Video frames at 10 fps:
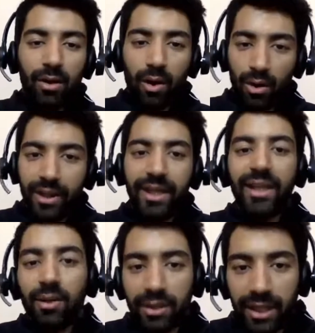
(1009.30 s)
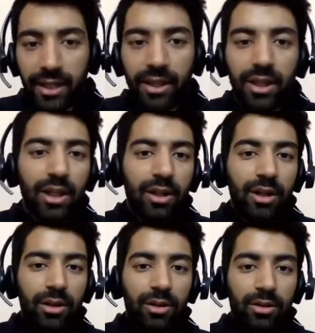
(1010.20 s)
already out there.
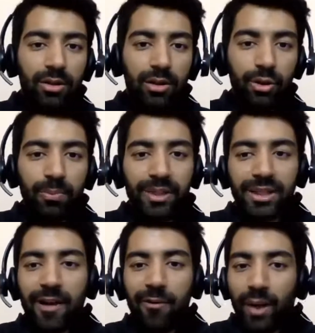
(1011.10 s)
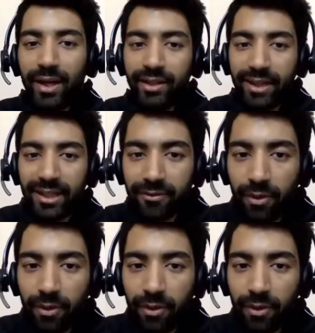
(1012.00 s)
You must have 1 year